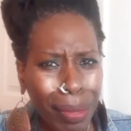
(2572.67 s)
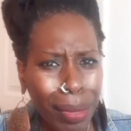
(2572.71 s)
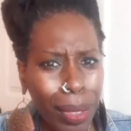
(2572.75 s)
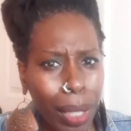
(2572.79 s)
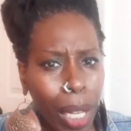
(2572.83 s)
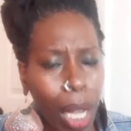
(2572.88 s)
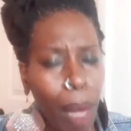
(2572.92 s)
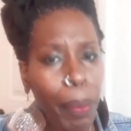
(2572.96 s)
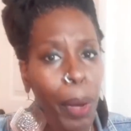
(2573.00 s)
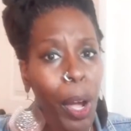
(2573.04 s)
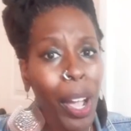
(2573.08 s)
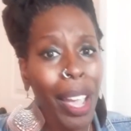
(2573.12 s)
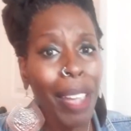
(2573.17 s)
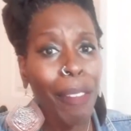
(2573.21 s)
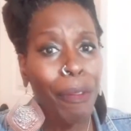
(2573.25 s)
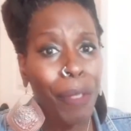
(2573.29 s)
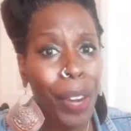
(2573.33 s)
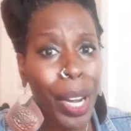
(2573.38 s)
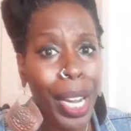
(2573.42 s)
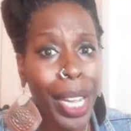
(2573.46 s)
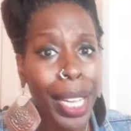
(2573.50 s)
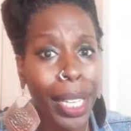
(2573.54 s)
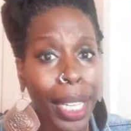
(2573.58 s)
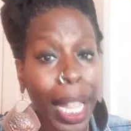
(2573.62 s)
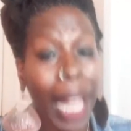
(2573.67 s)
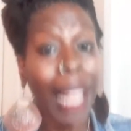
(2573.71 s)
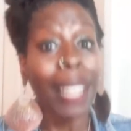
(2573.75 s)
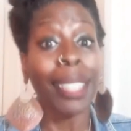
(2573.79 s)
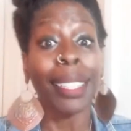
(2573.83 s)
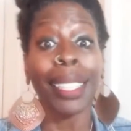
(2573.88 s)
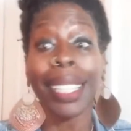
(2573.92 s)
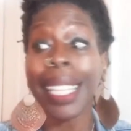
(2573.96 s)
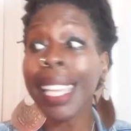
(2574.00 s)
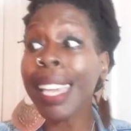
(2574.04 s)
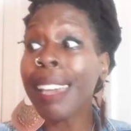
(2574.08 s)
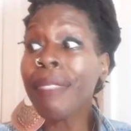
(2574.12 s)
Her boyfriend
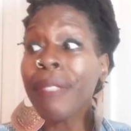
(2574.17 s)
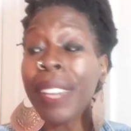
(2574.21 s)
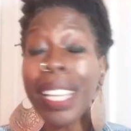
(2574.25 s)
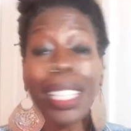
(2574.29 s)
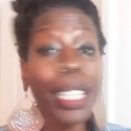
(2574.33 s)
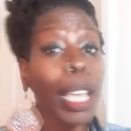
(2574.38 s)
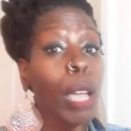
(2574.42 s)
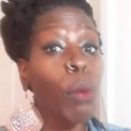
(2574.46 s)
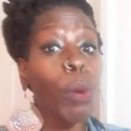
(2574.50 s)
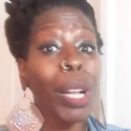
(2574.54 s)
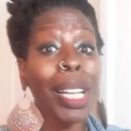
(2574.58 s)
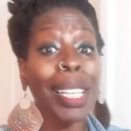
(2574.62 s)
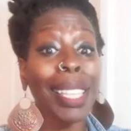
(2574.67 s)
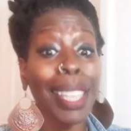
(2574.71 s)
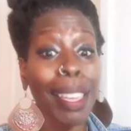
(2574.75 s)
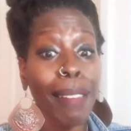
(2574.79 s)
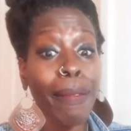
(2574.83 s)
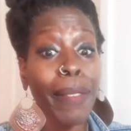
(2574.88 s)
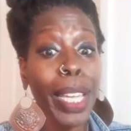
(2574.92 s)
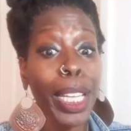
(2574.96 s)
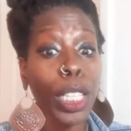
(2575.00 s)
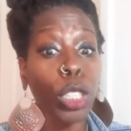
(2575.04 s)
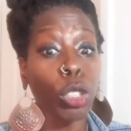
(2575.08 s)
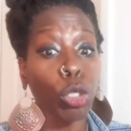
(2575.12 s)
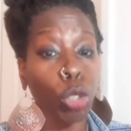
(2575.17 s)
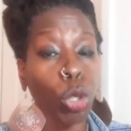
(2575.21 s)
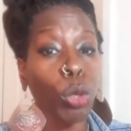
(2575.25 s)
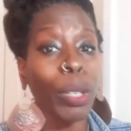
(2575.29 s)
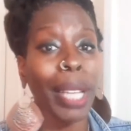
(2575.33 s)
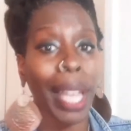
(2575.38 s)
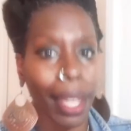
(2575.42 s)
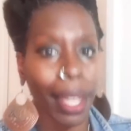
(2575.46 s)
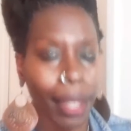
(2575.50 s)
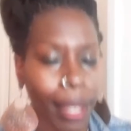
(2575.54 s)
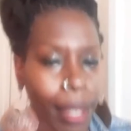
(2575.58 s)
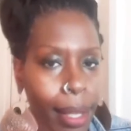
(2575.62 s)
they were living
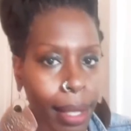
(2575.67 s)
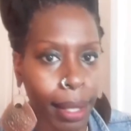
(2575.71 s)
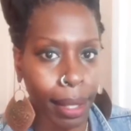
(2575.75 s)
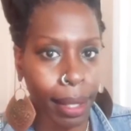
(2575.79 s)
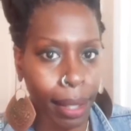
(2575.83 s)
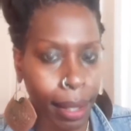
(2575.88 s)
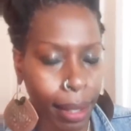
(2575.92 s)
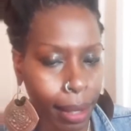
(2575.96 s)
together.